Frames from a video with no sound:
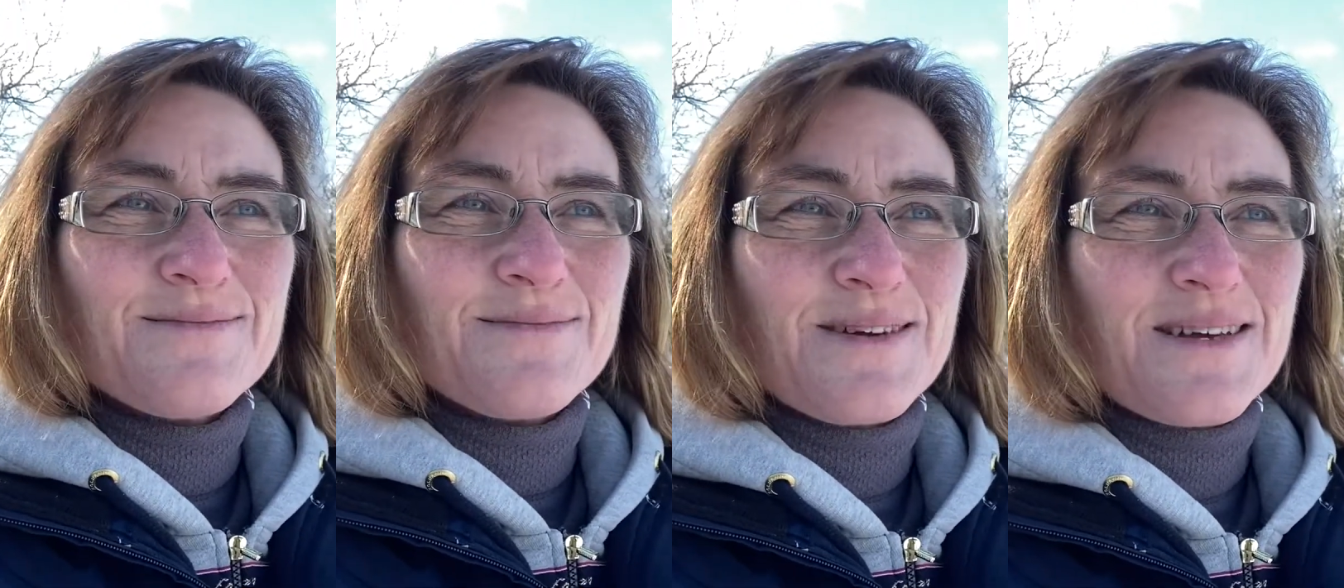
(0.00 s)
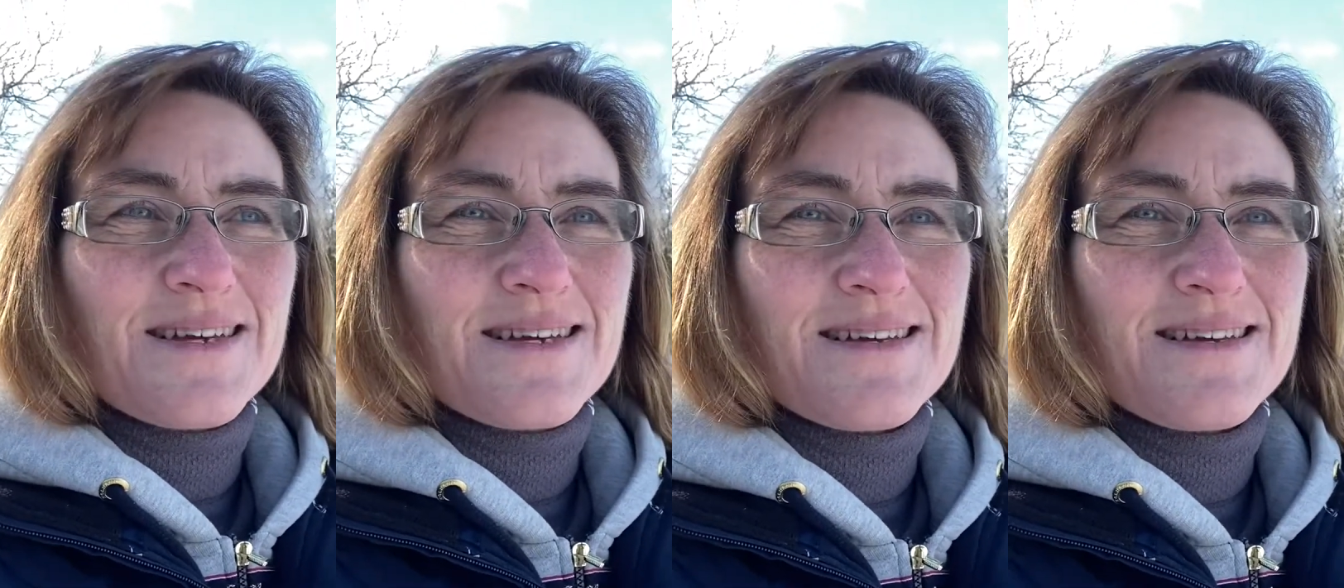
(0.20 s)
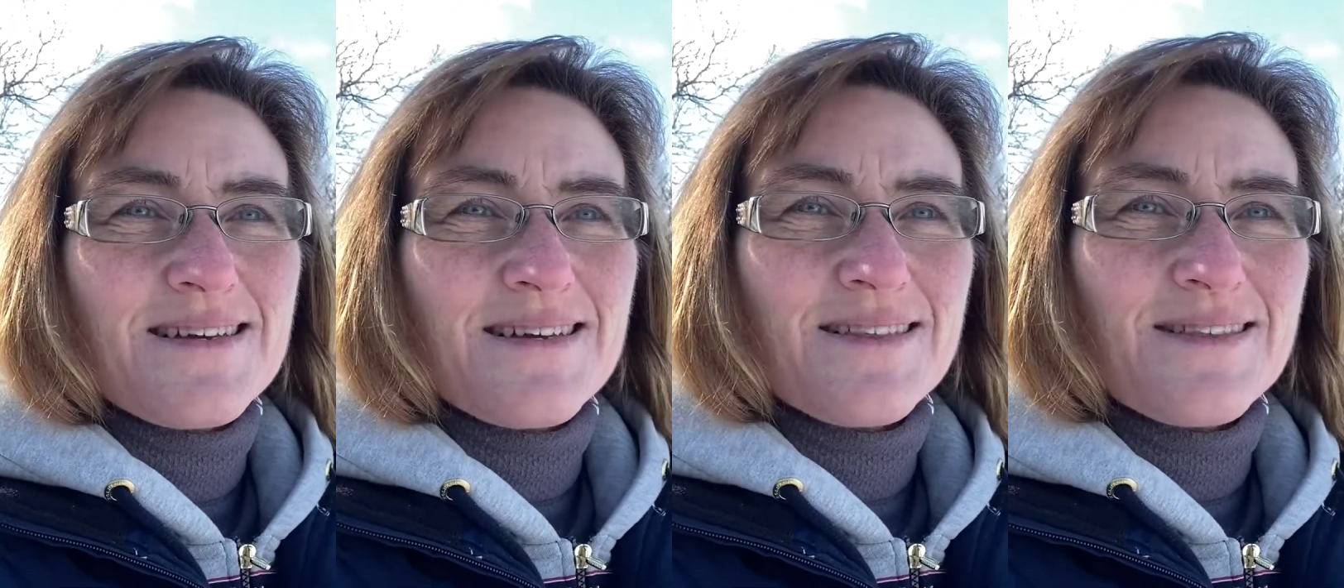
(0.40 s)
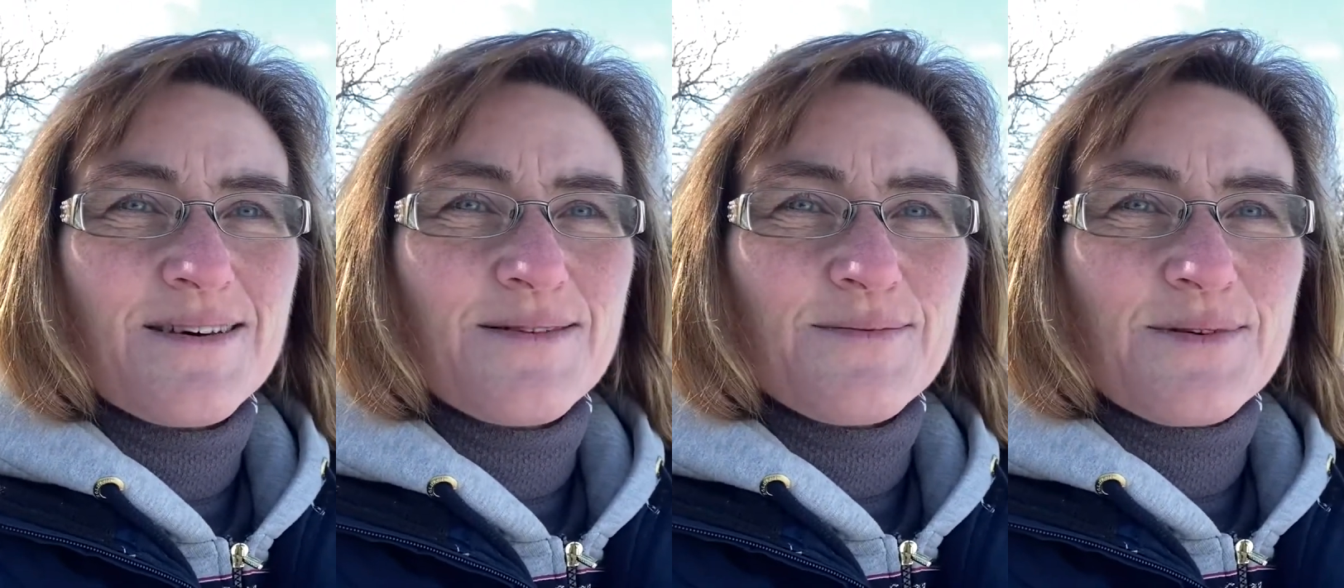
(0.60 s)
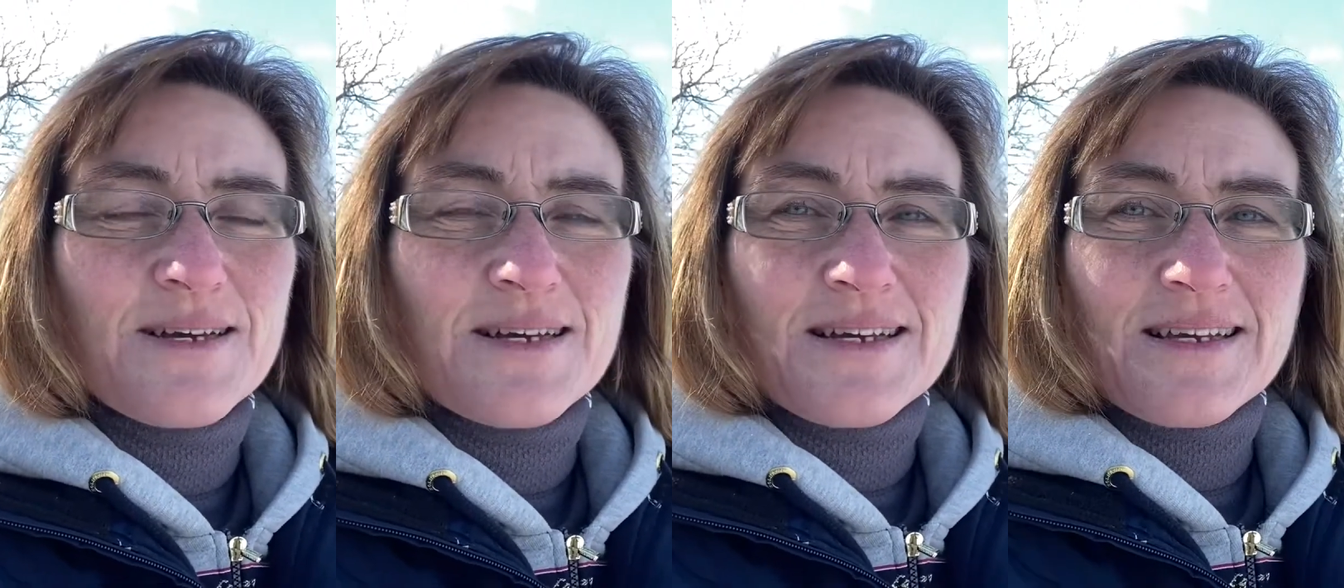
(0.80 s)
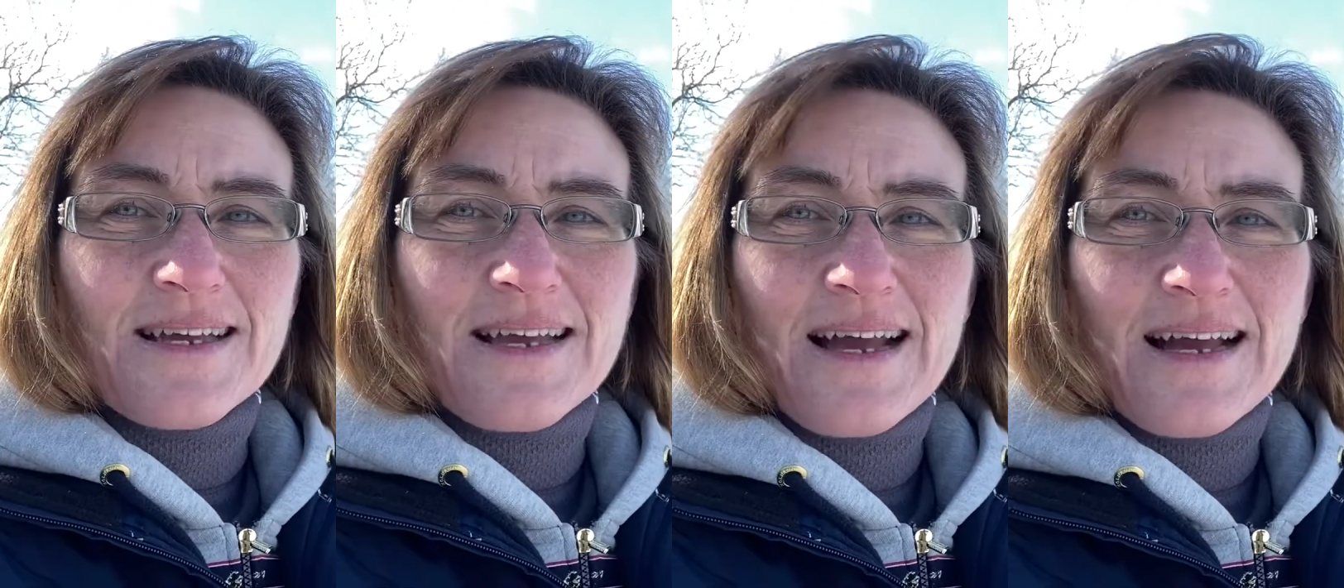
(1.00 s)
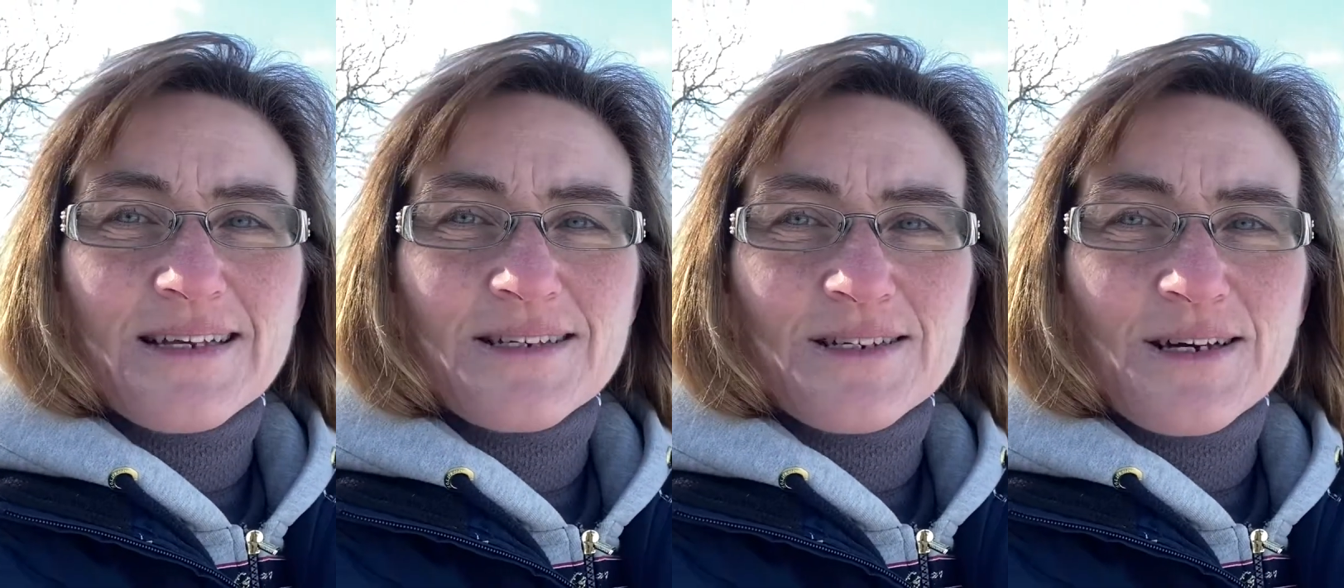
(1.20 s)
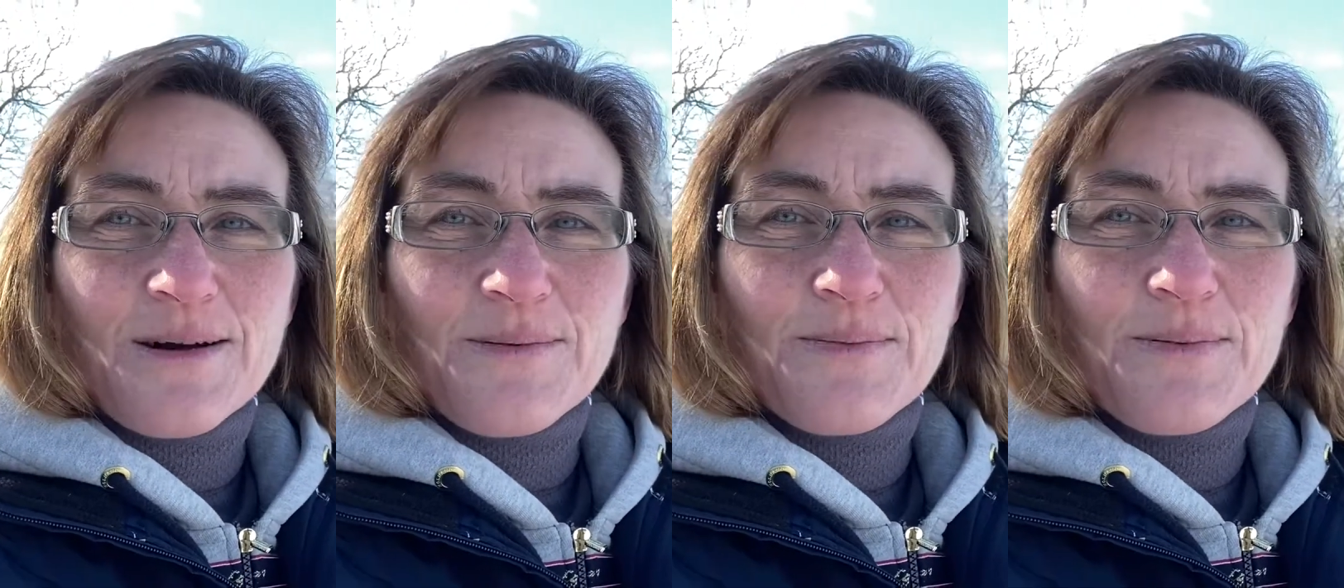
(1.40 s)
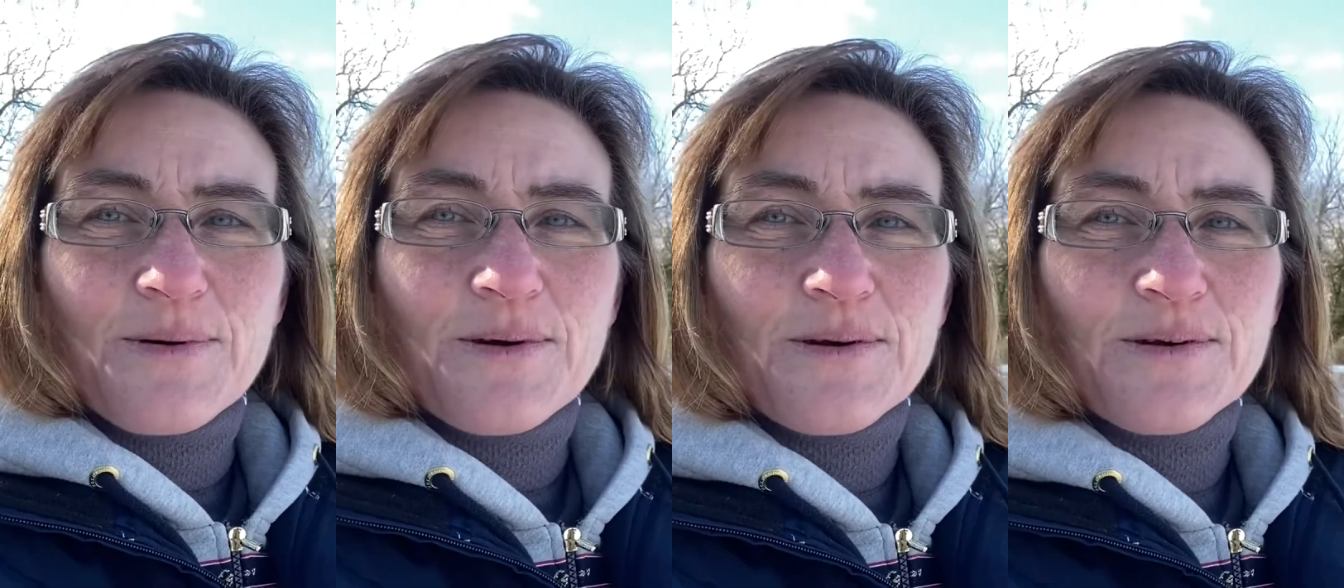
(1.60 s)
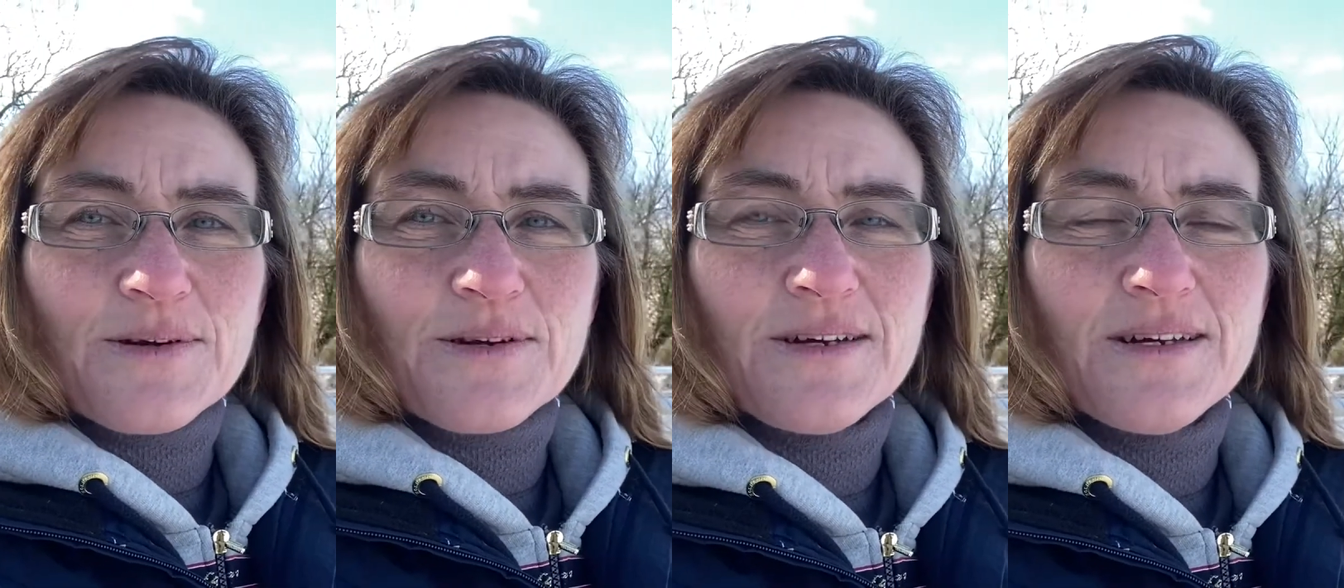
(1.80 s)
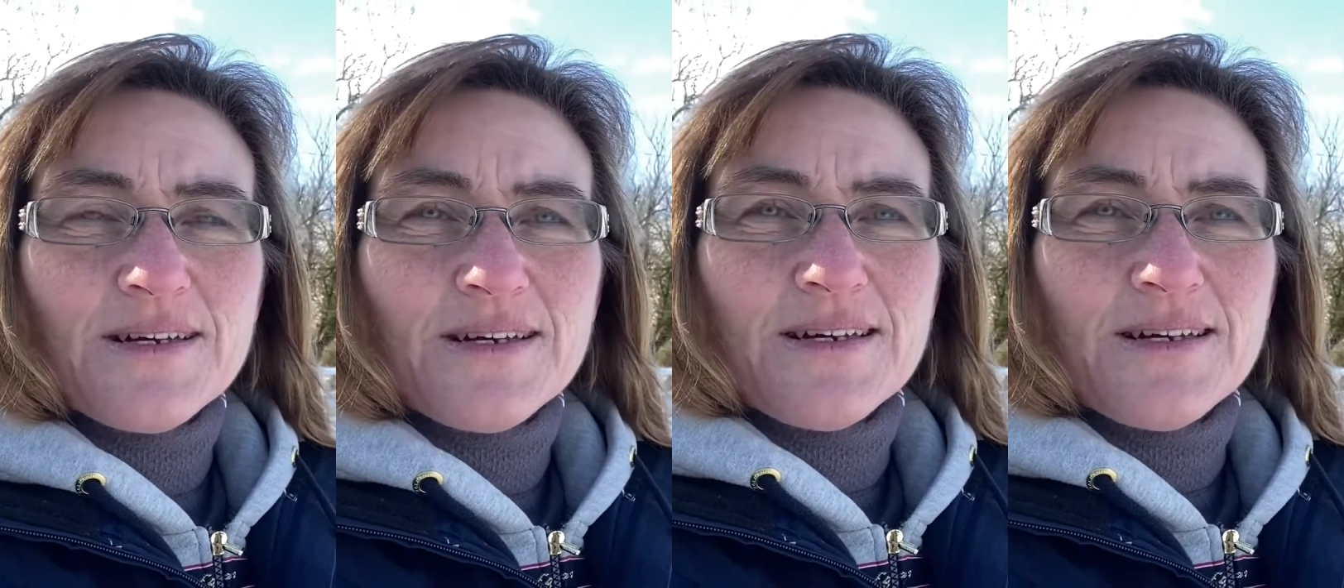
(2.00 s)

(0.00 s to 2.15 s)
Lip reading: we can catch up on